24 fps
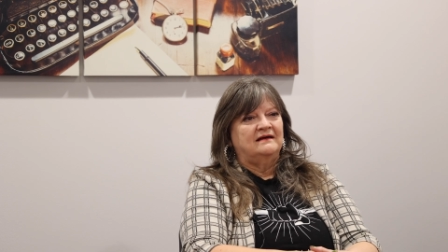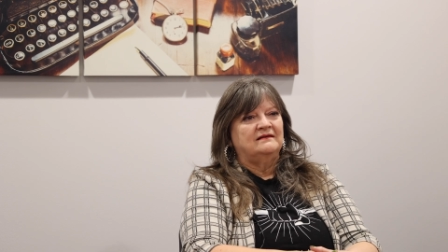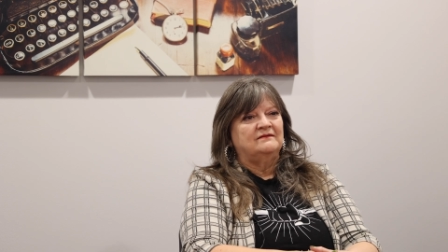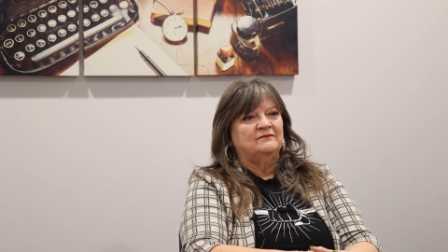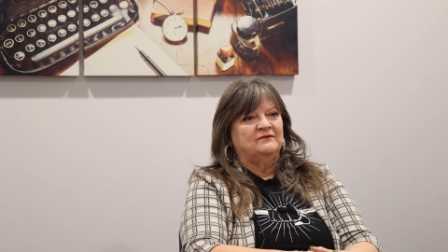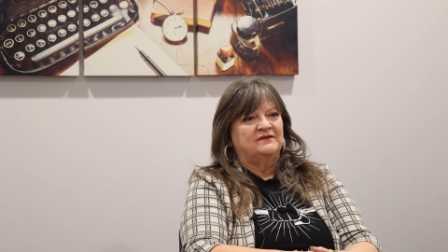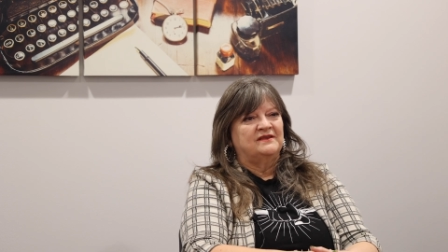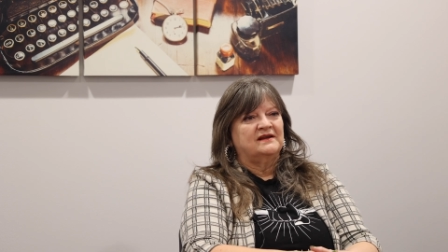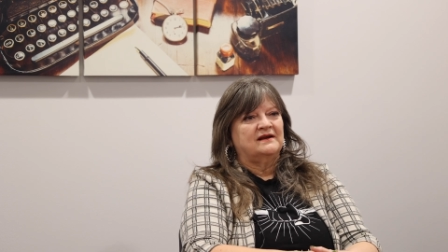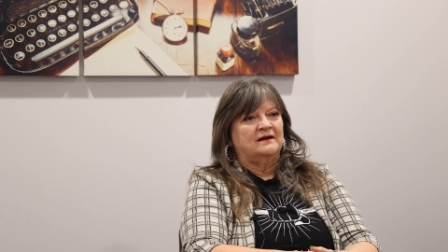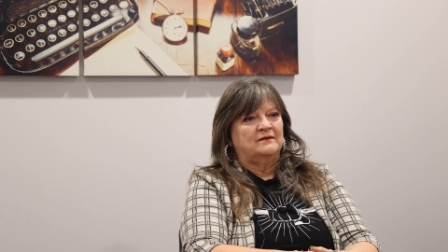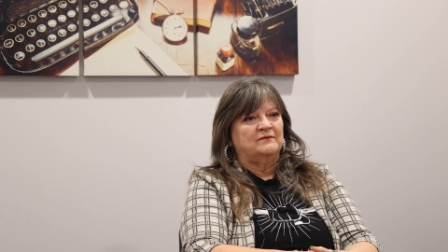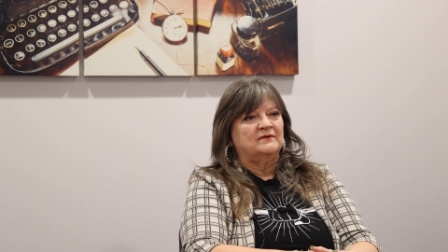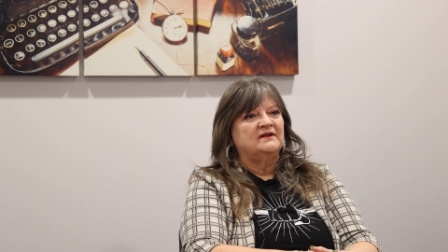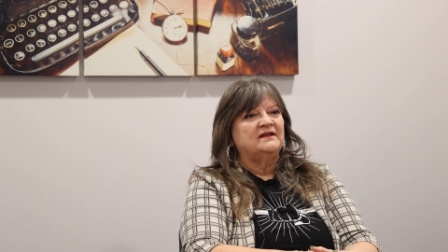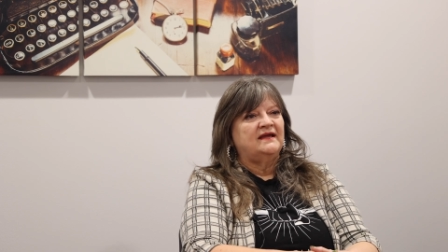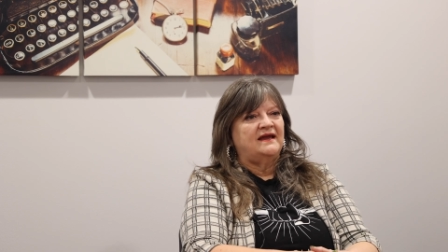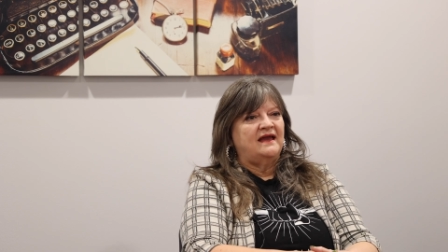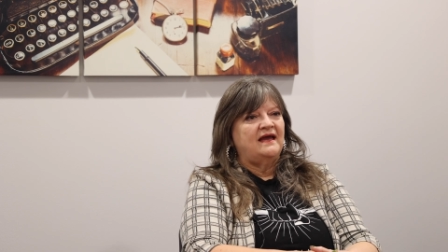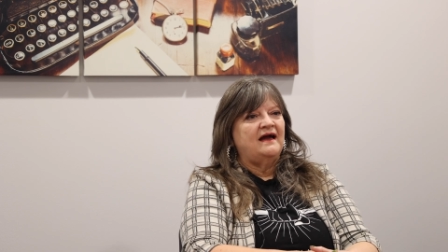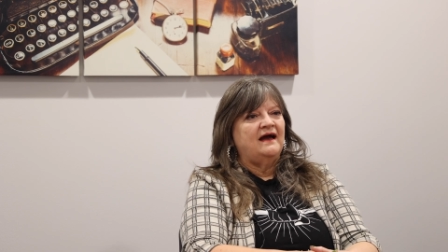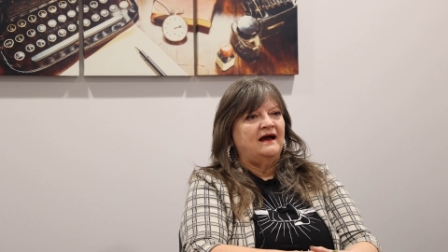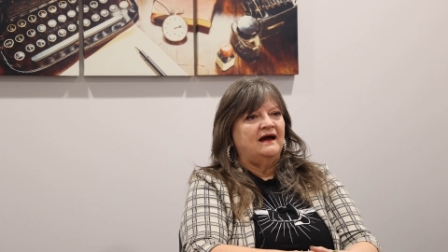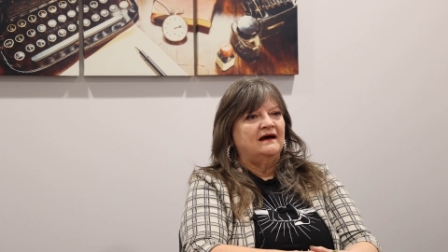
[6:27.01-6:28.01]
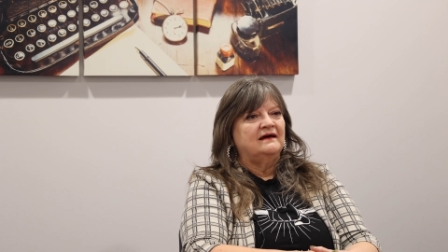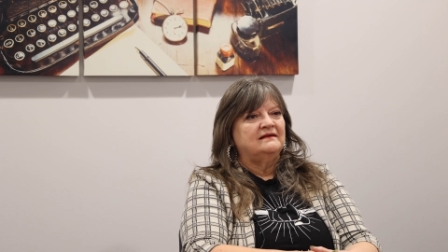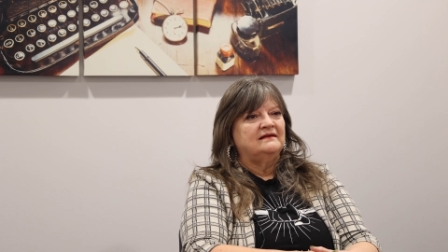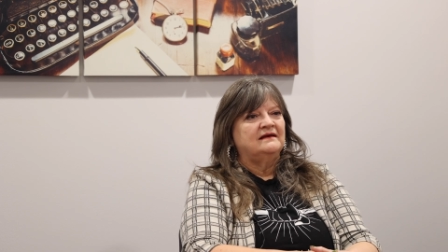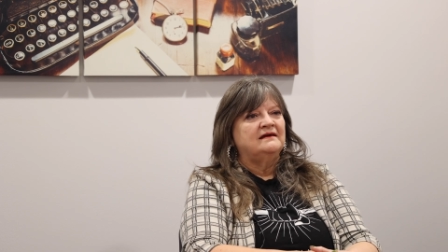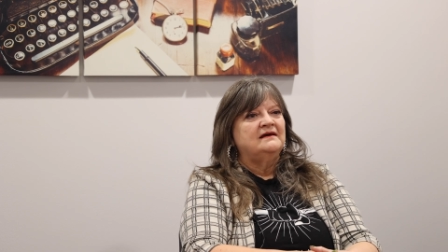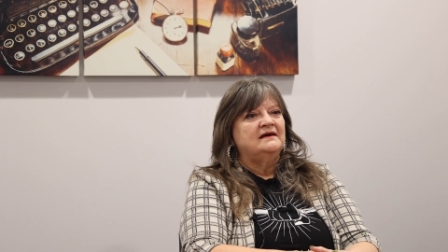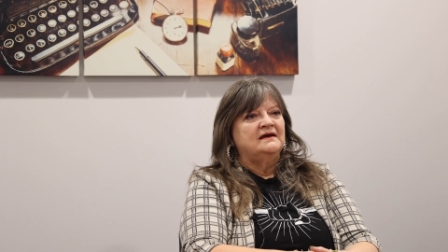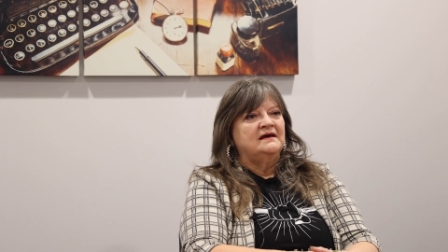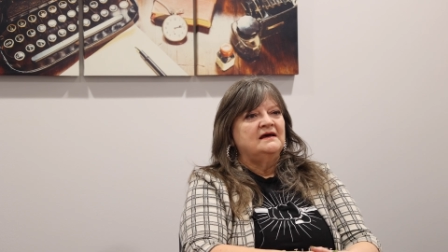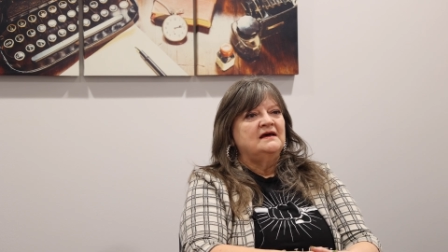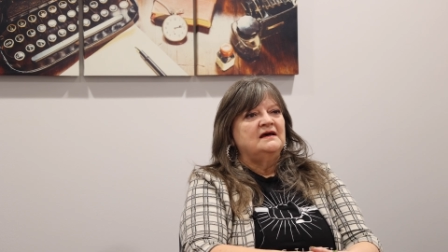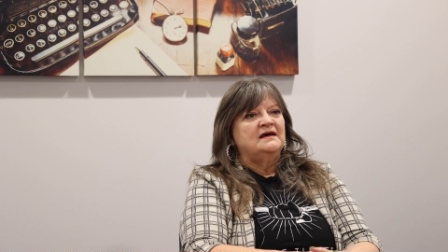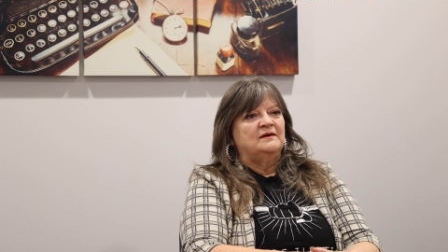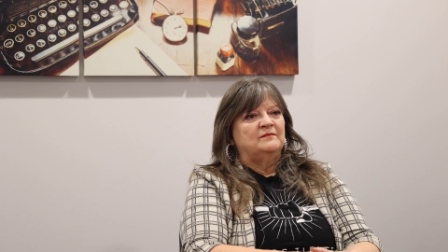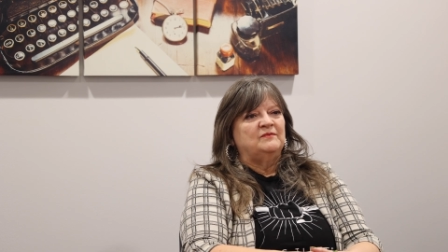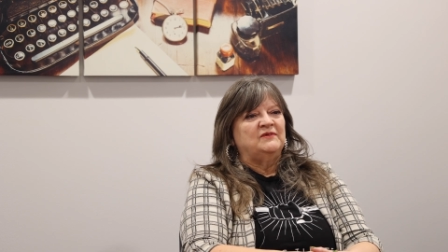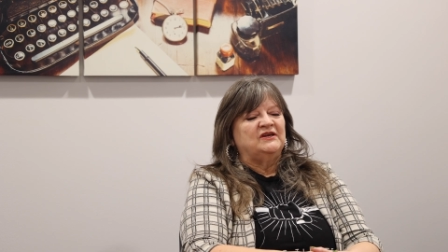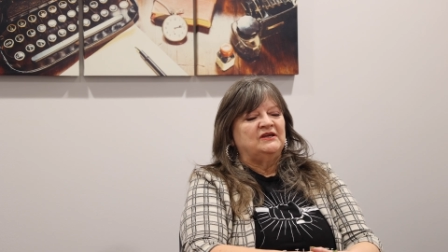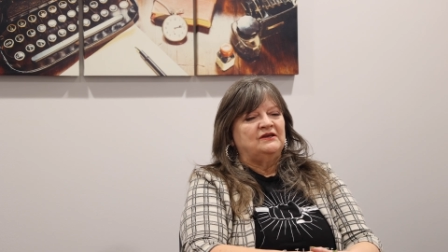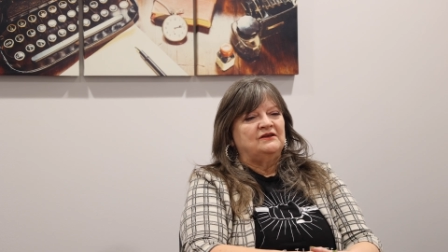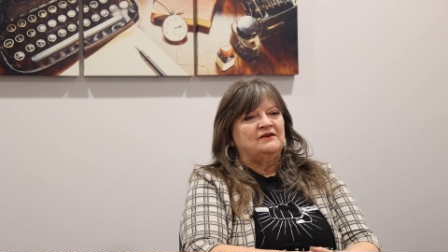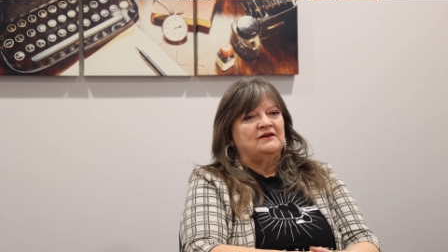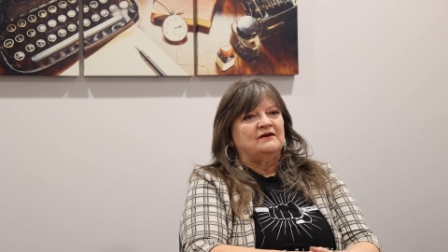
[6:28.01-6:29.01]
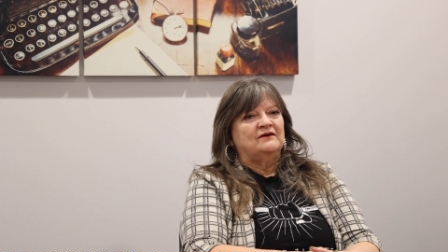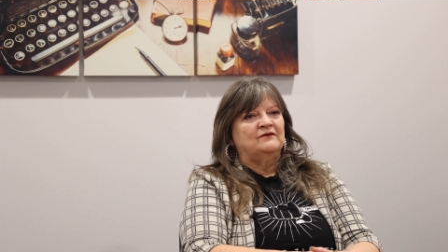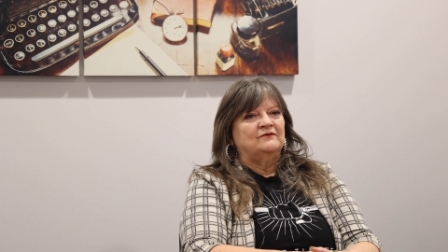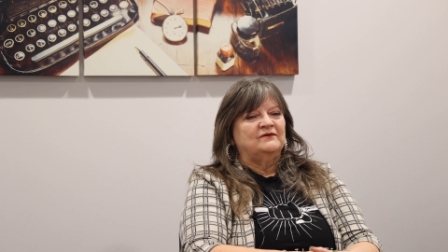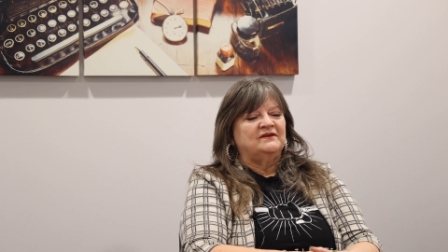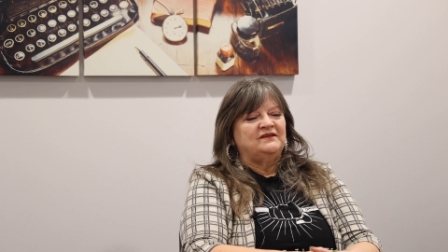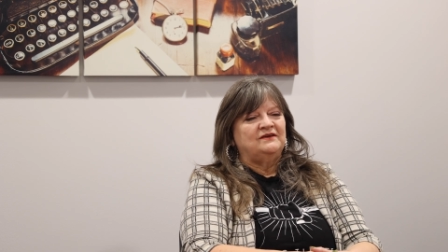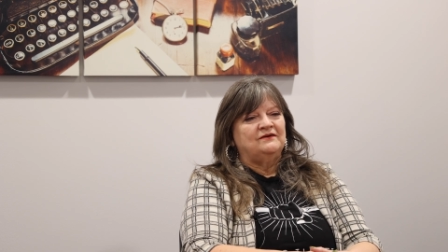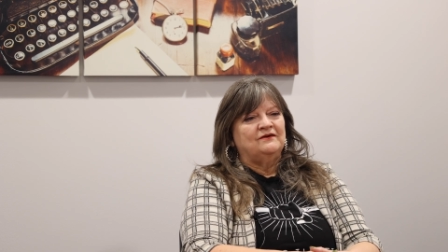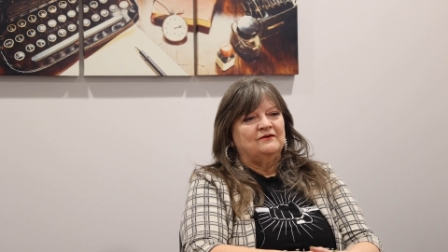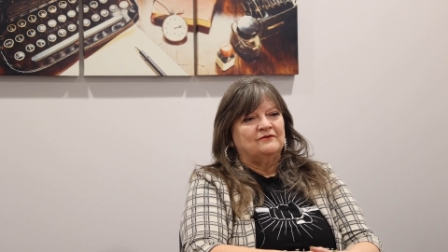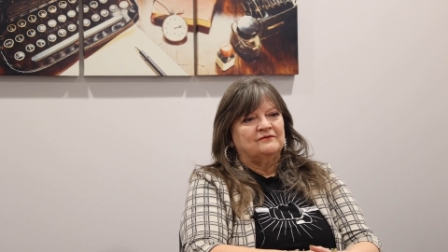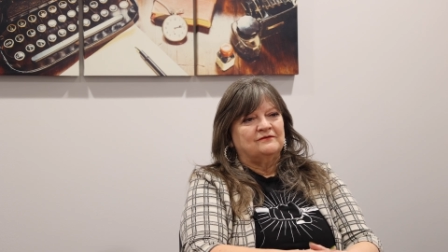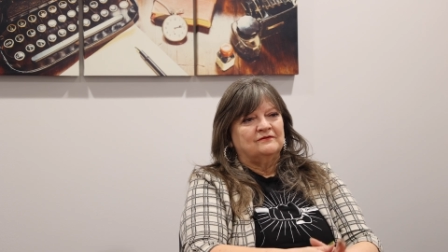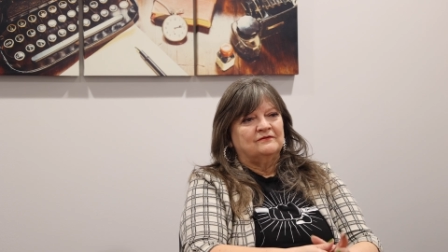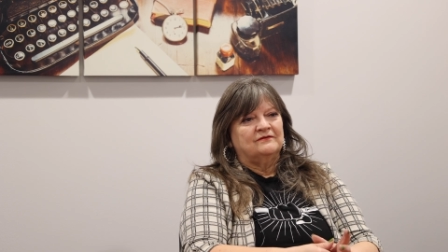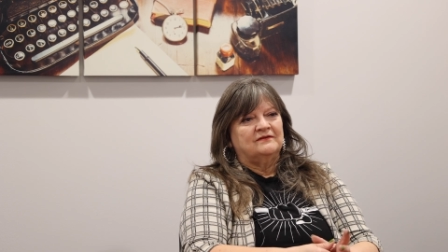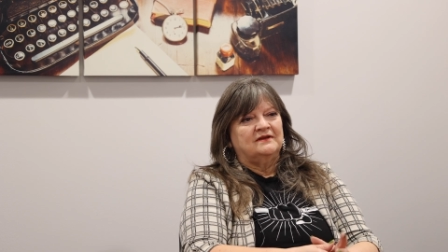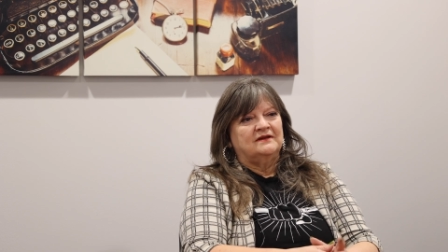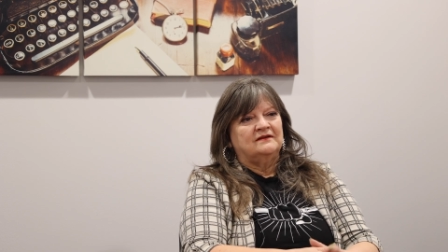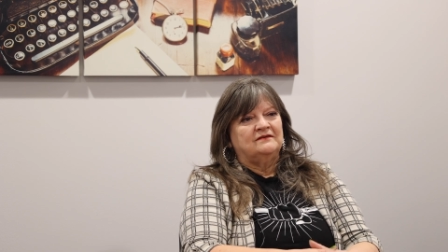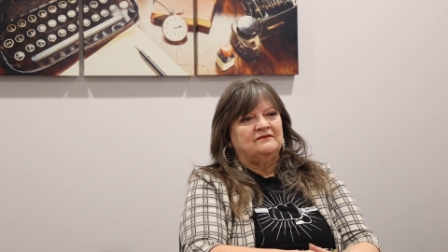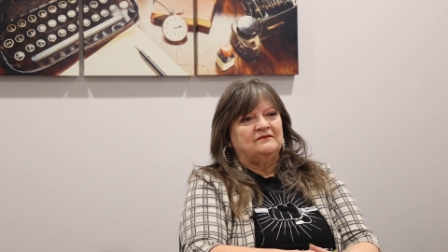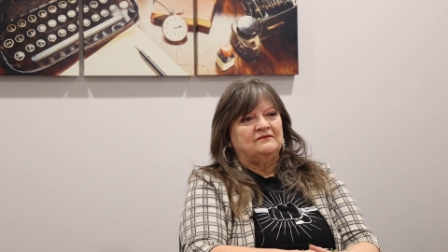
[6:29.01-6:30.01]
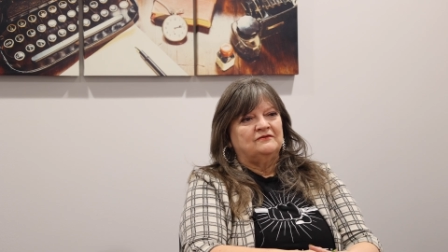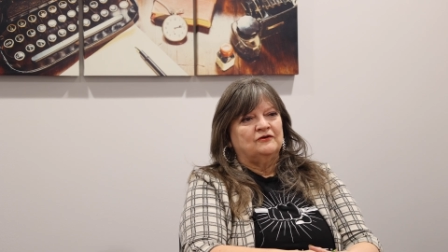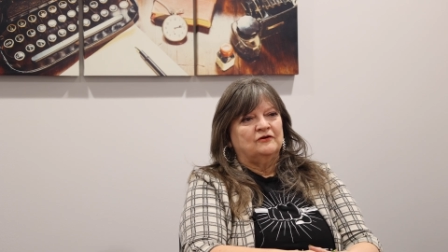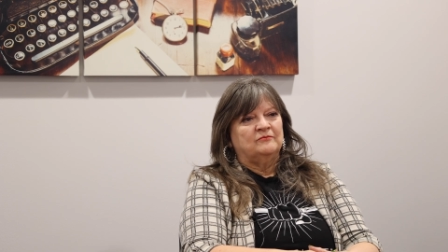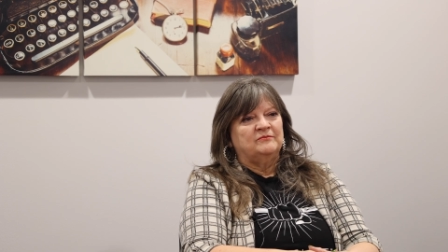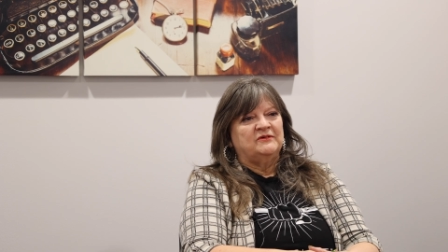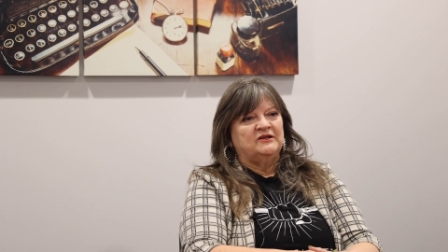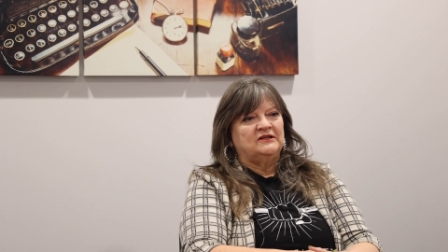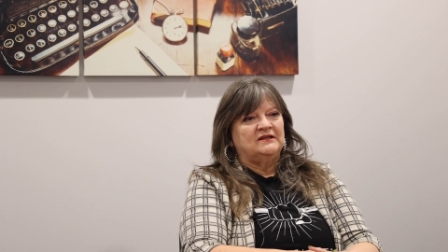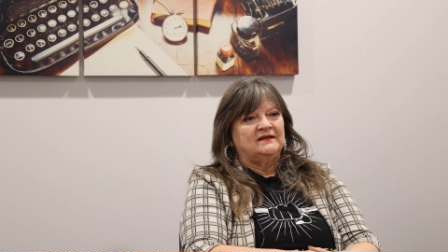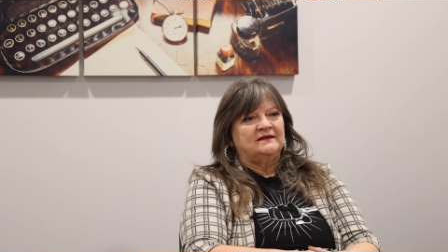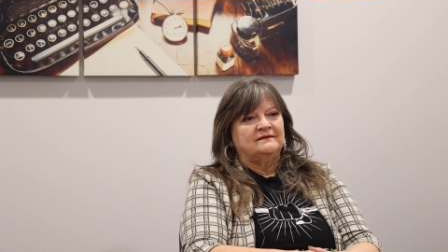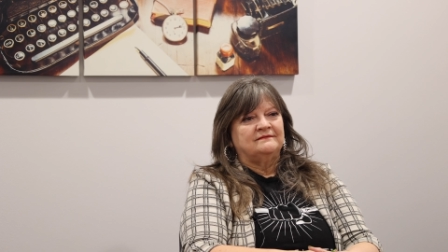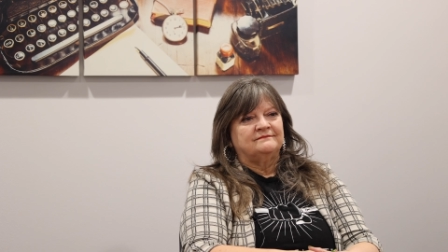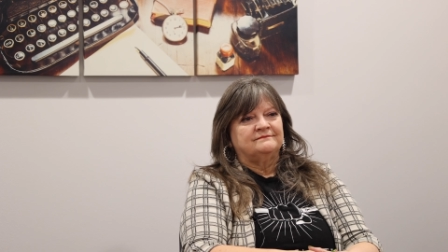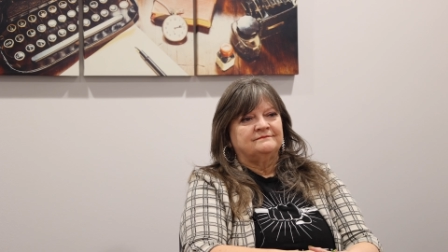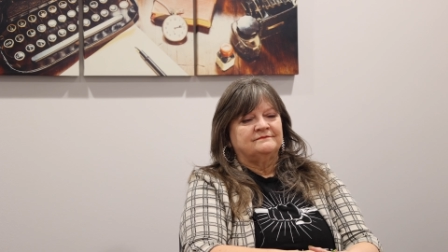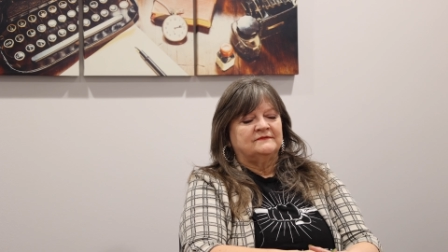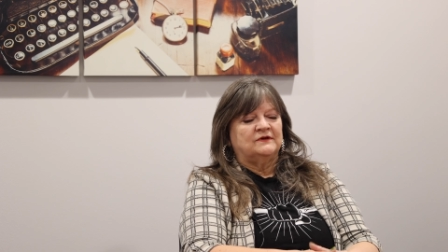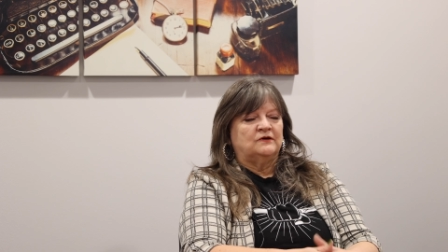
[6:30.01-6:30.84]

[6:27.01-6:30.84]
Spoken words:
But when you go through the turbulent,